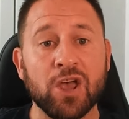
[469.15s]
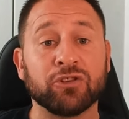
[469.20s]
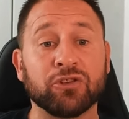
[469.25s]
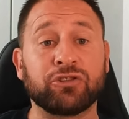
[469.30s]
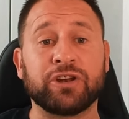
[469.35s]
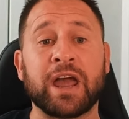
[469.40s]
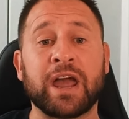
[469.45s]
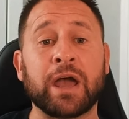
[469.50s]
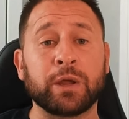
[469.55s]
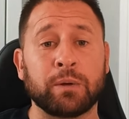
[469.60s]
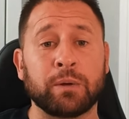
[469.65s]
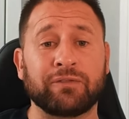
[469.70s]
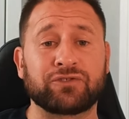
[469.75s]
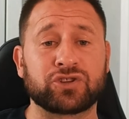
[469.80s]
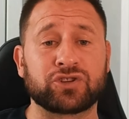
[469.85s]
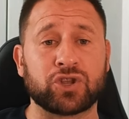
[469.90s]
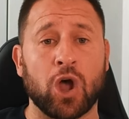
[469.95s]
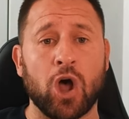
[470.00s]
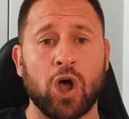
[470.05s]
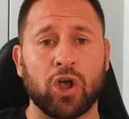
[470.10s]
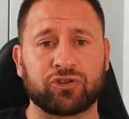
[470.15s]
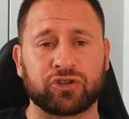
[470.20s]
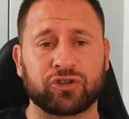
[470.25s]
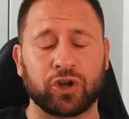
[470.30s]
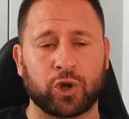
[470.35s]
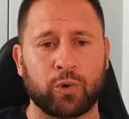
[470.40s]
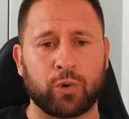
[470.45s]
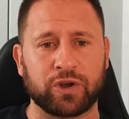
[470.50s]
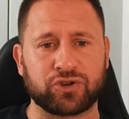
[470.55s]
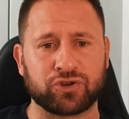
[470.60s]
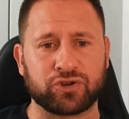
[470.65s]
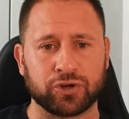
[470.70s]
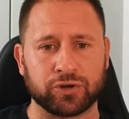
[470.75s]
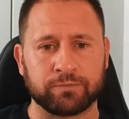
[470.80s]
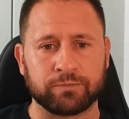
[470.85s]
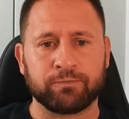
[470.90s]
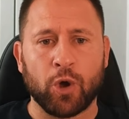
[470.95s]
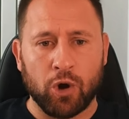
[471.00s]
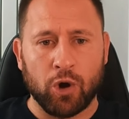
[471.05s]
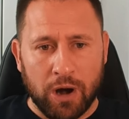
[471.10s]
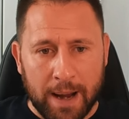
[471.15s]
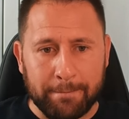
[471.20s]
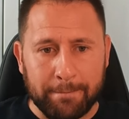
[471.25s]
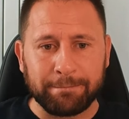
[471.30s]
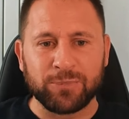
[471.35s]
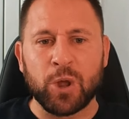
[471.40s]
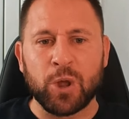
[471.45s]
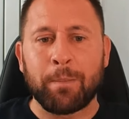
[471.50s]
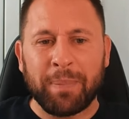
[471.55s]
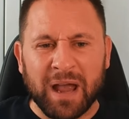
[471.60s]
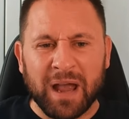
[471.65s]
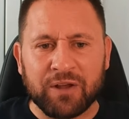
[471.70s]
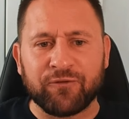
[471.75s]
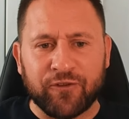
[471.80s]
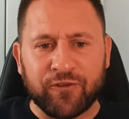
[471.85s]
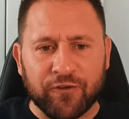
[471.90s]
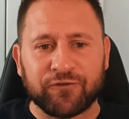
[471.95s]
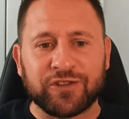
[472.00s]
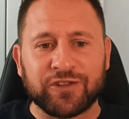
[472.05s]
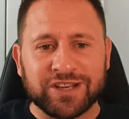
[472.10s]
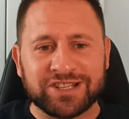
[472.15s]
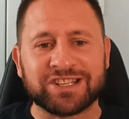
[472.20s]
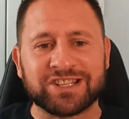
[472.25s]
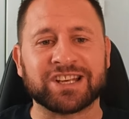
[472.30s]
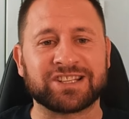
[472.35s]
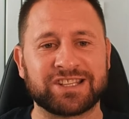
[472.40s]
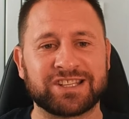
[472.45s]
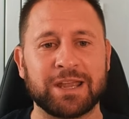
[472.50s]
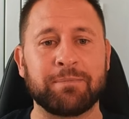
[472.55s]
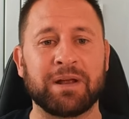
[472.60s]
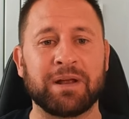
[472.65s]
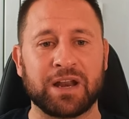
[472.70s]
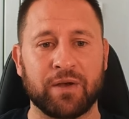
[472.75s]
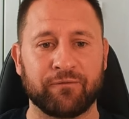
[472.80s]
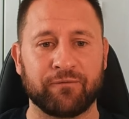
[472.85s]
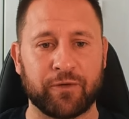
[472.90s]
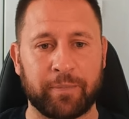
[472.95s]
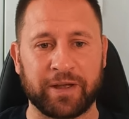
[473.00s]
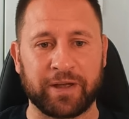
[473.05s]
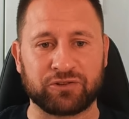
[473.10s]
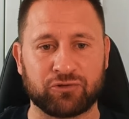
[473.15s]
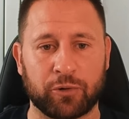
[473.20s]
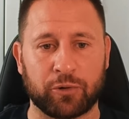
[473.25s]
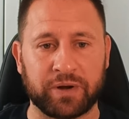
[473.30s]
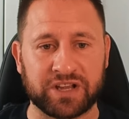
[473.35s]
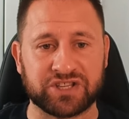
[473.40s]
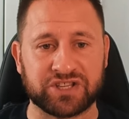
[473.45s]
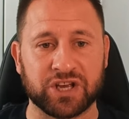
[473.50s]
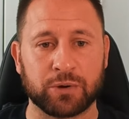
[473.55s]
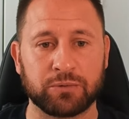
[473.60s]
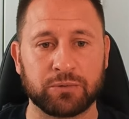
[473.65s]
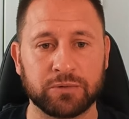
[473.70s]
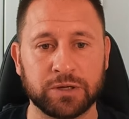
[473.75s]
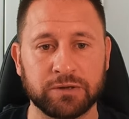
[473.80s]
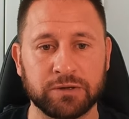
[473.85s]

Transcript: So now you have to start asking the question. All right, you pay 50, 60 million for Pedro Neto.